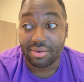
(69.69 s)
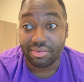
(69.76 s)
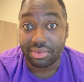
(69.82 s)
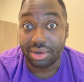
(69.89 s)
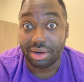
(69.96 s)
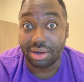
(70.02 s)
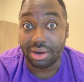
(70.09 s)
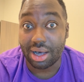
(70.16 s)

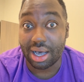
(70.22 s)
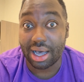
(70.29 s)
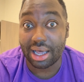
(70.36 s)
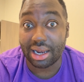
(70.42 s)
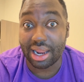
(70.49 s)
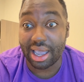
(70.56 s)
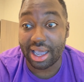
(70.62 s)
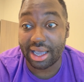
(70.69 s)
you know
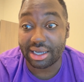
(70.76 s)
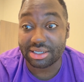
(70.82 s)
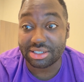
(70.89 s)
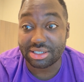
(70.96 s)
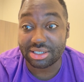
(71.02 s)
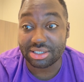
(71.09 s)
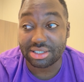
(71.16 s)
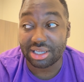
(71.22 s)

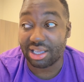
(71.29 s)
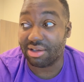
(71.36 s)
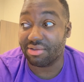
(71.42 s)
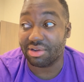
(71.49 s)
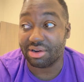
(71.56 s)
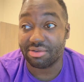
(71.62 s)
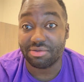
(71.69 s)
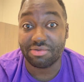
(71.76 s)
eyelashes,
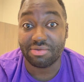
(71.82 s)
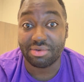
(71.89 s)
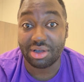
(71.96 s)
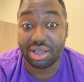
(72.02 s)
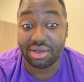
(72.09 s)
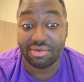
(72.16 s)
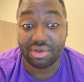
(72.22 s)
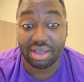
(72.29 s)
even the
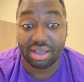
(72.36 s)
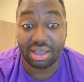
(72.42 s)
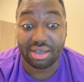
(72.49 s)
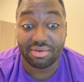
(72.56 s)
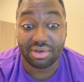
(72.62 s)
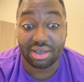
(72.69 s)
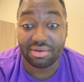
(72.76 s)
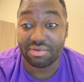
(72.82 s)

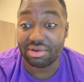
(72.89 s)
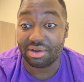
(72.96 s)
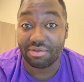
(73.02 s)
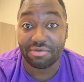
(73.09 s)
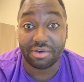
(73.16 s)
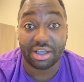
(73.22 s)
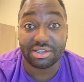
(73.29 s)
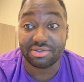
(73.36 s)
even even the
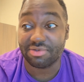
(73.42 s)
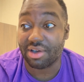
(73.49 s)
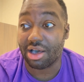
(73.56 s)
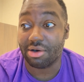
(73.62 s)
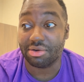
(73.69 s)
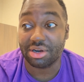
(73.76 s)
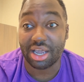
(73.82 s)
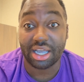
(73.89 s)
face
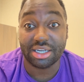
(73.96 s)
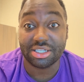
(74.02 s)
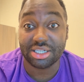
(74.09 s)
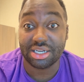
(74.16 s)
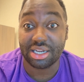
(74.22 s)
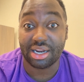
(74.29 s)
foundation.